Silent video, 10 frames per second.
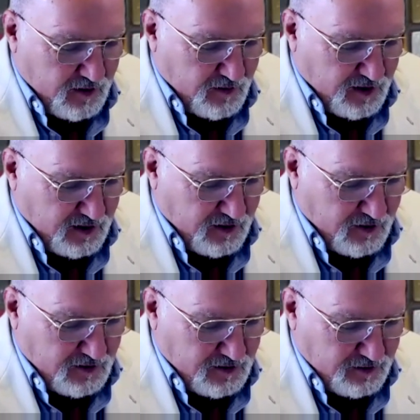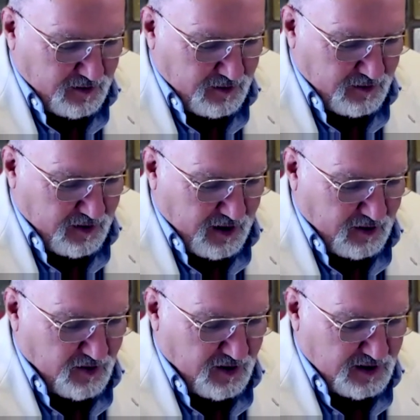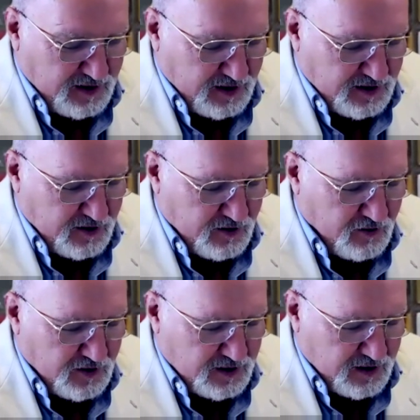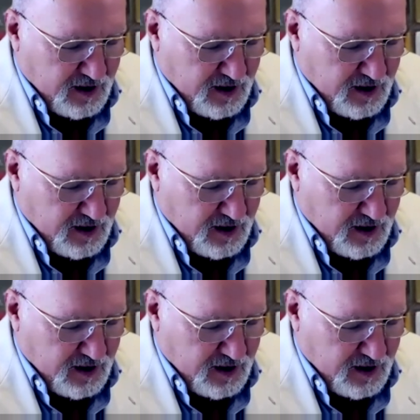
Almighty God, hold you down upon us, innocent through us.